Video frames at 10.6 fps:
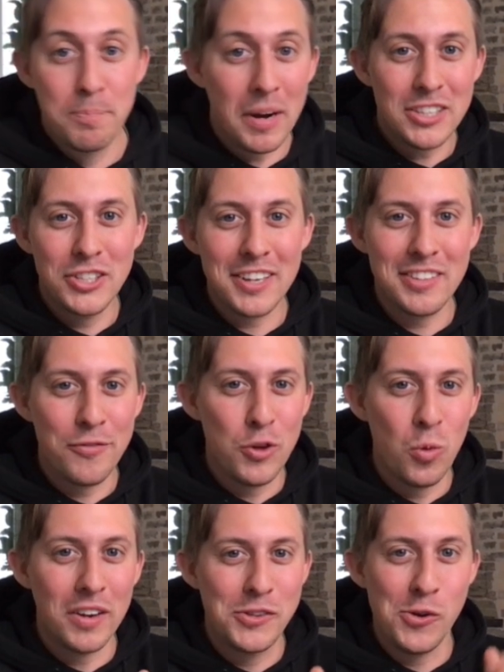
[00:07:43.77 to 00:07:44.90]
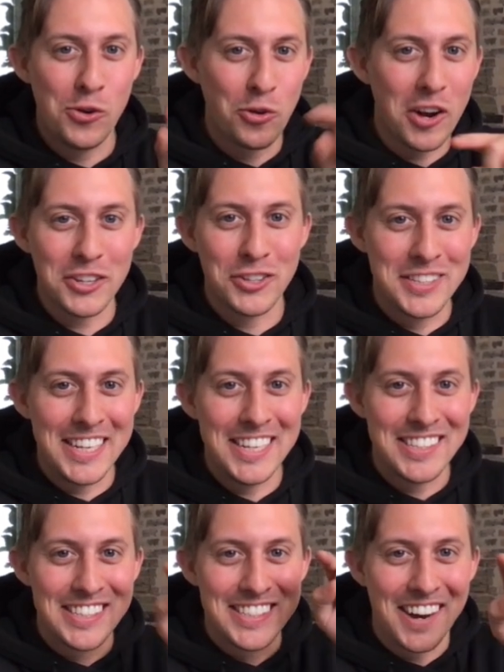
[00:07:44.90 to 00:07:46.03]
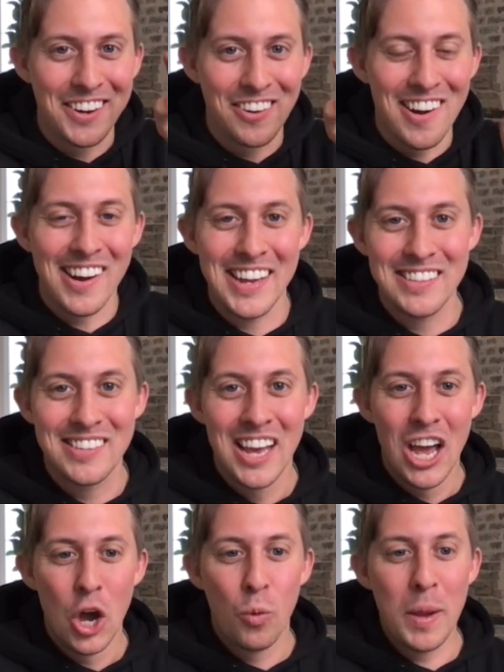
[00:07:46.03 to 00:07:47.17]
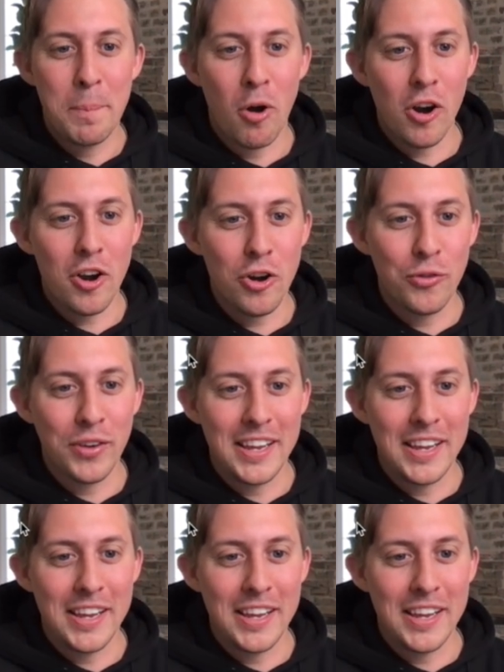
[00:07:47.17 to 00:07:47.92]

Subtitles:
But just if you want to cross your T's and dot your I's, we partnered over